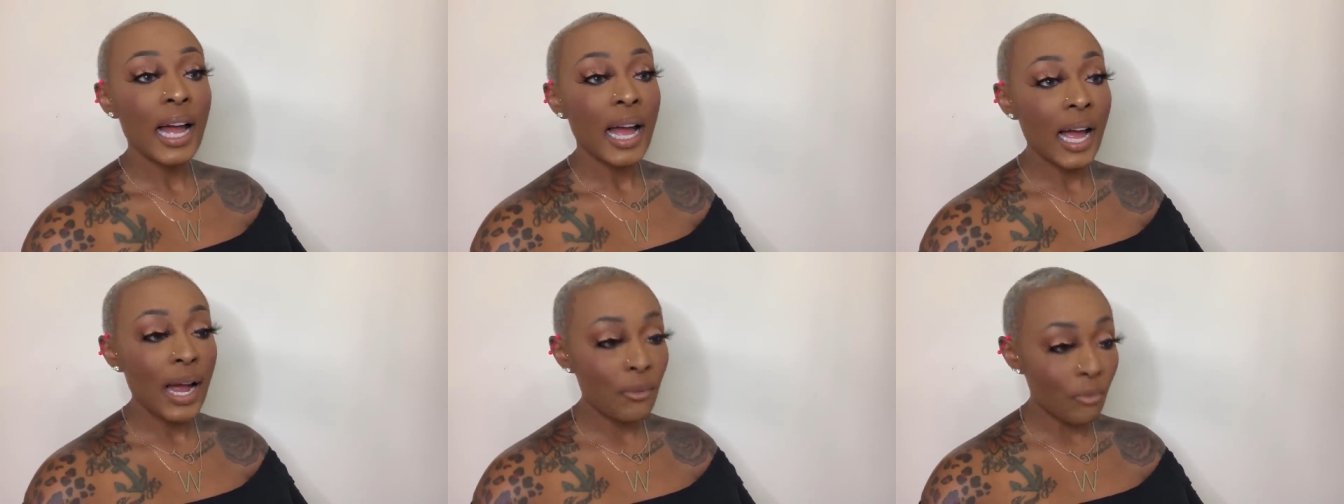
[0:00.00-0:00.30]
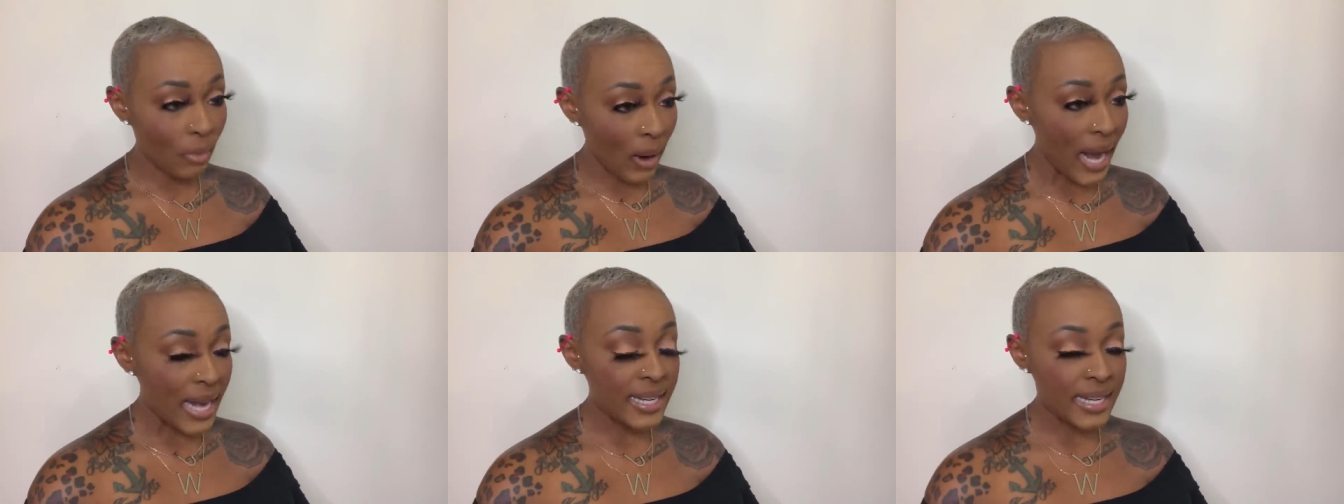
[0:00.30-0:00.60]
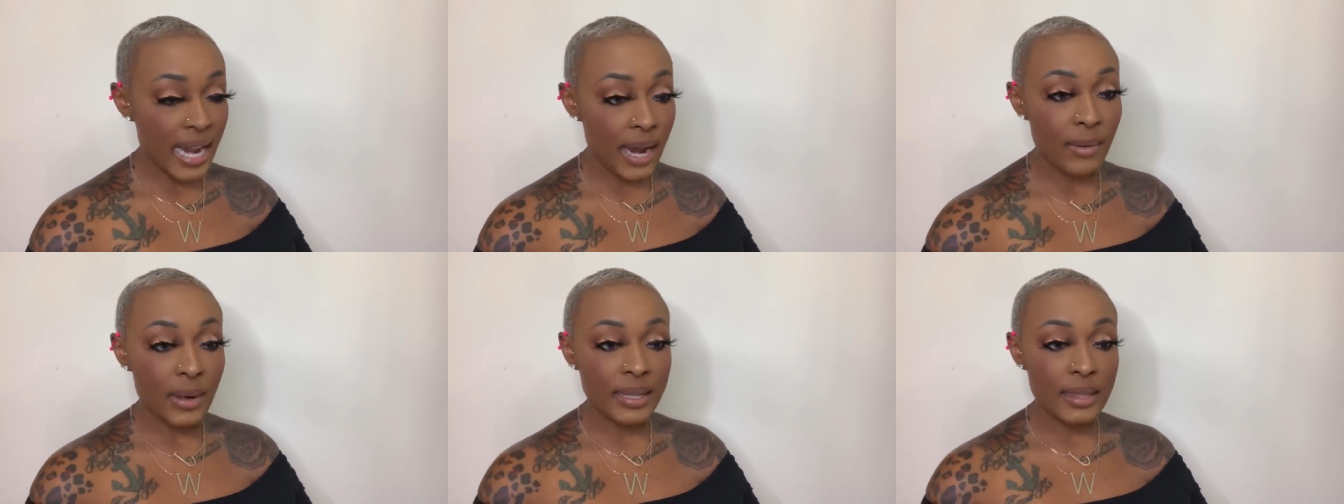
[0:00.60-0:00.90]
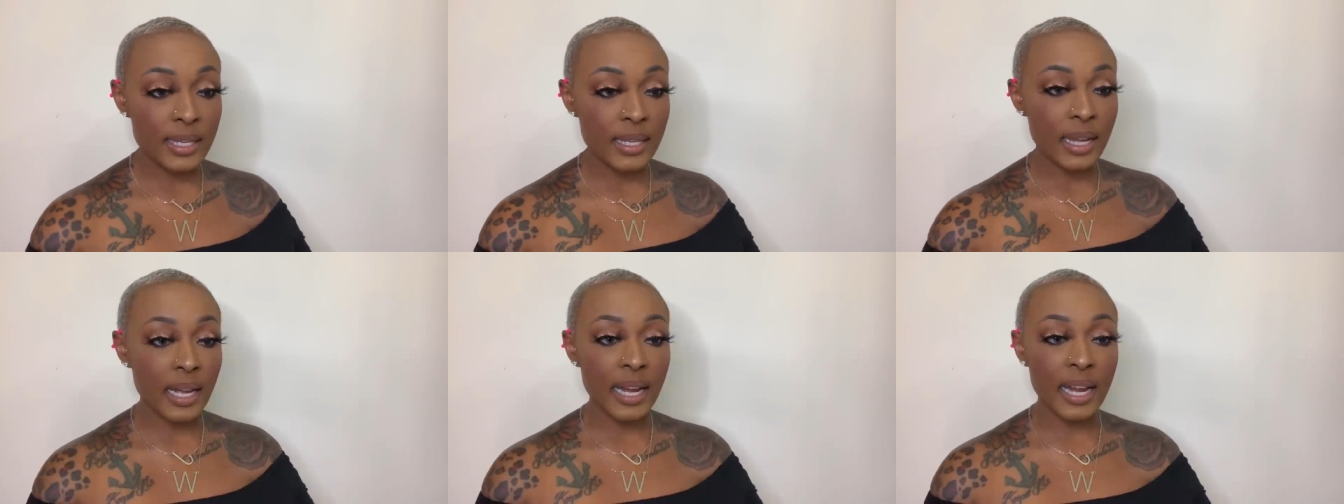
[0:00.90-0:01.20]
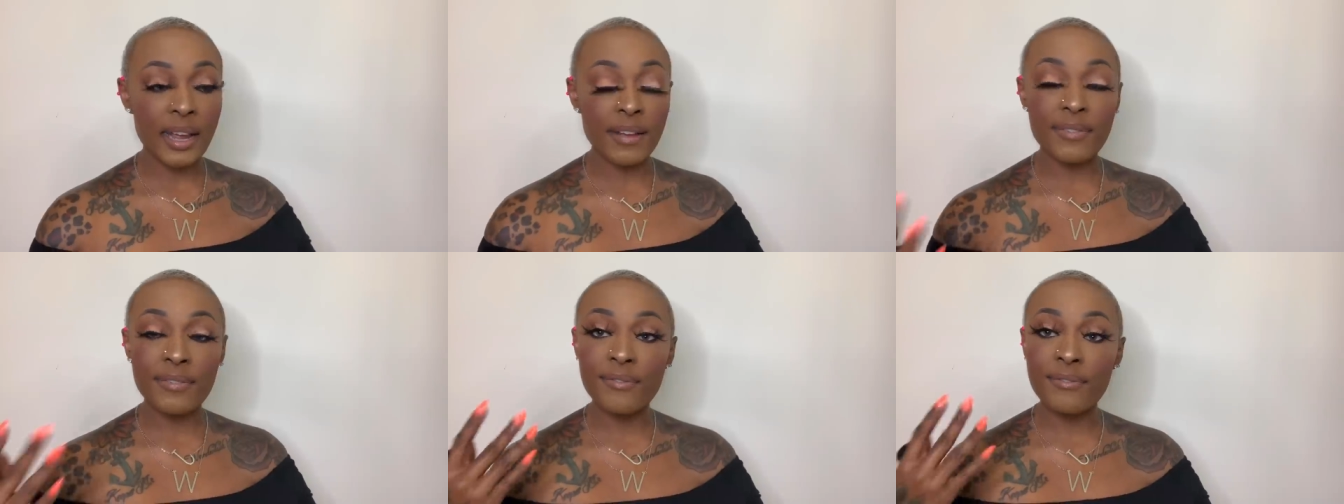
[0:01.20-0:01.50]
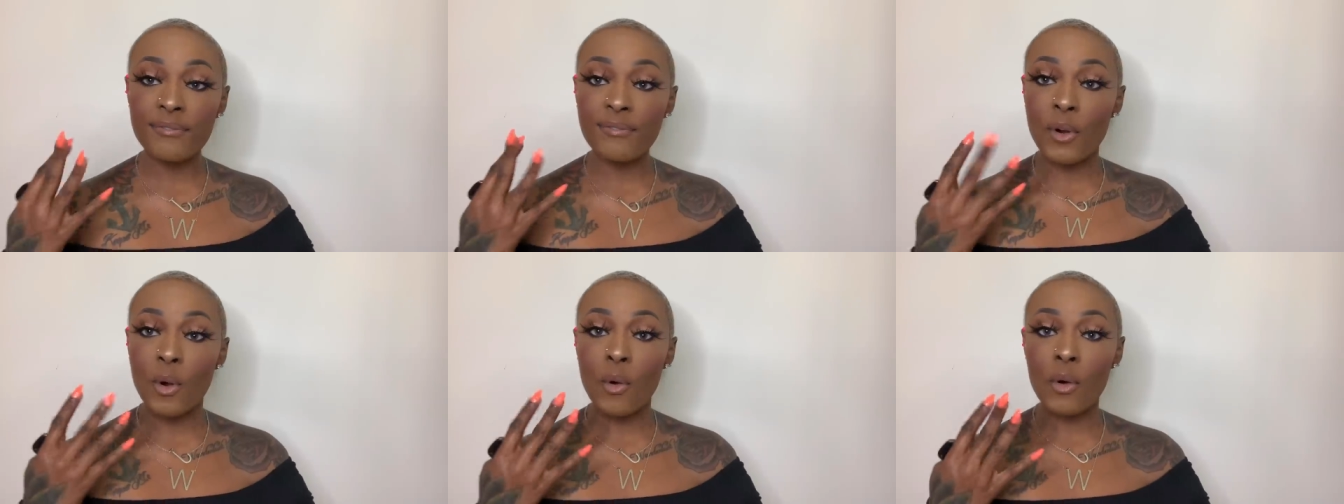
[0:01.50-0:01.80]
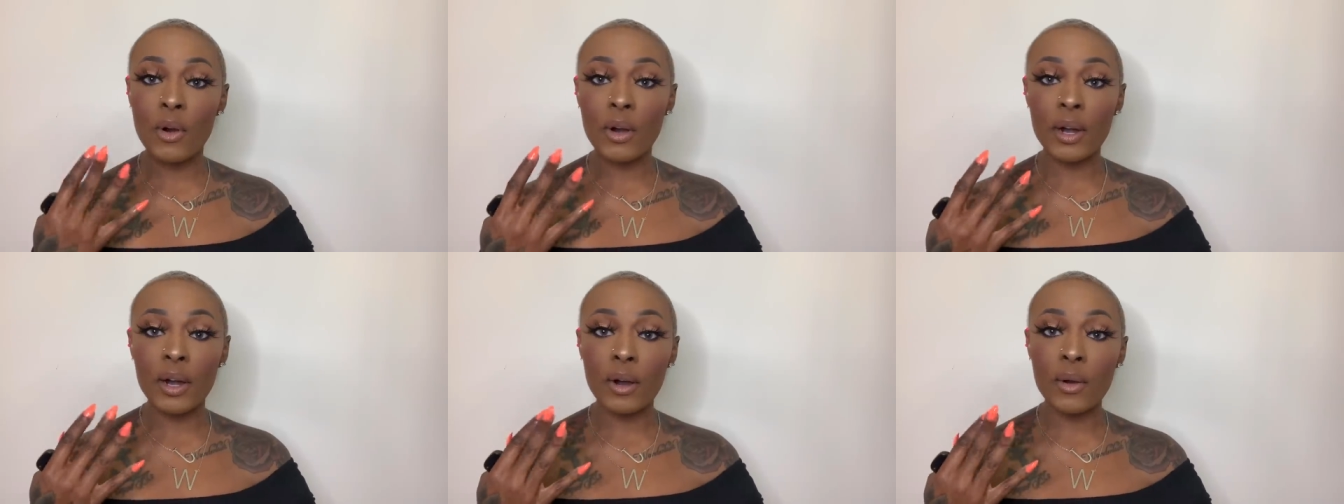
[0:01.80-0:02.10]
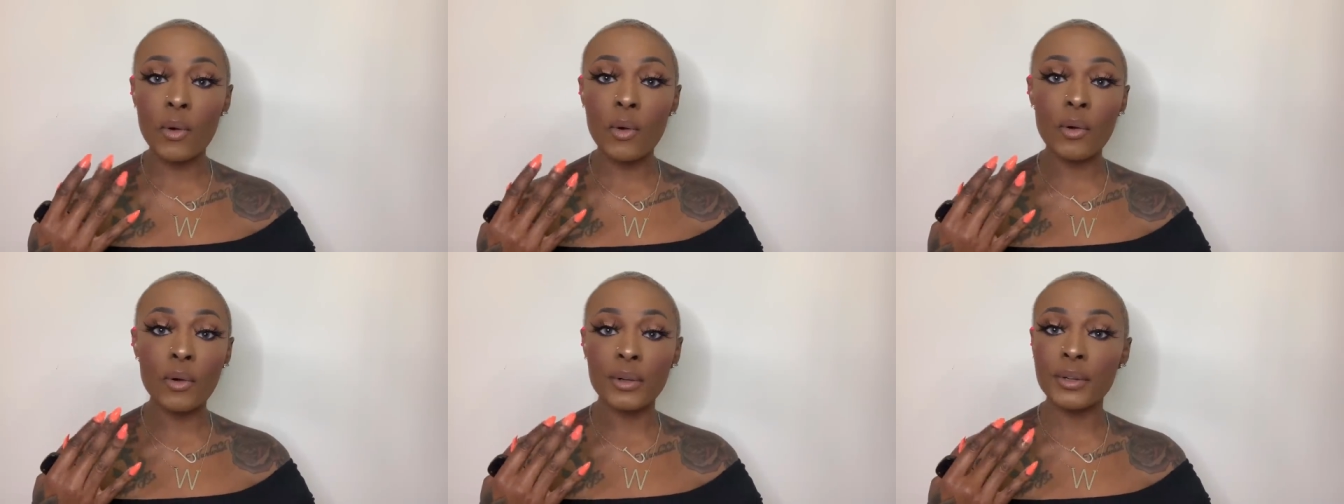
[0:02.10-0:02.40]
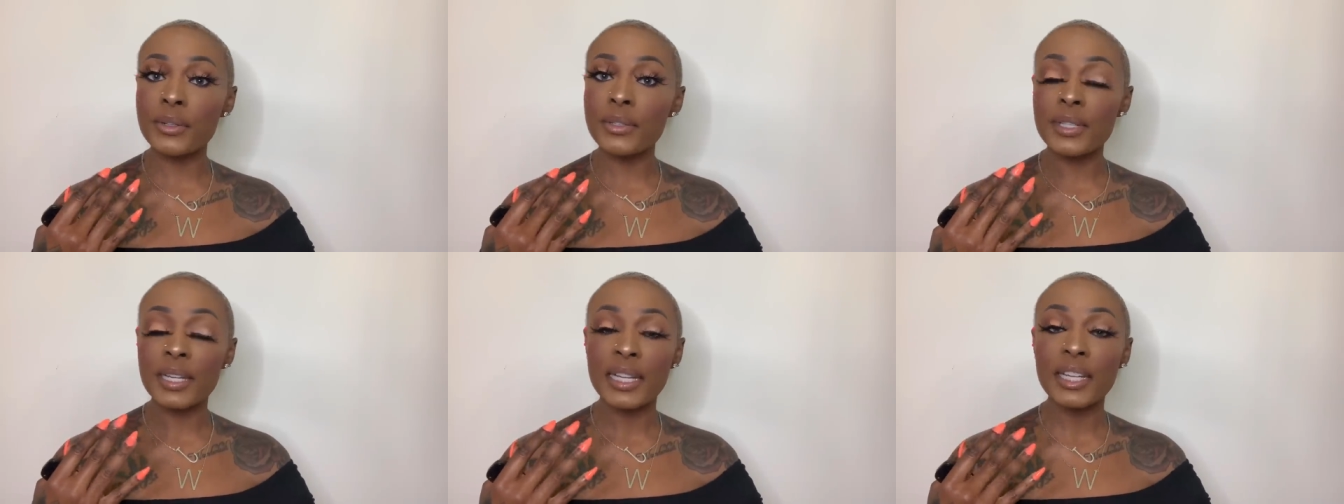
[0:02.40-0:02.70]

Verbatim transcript: Right now, I think I have four orders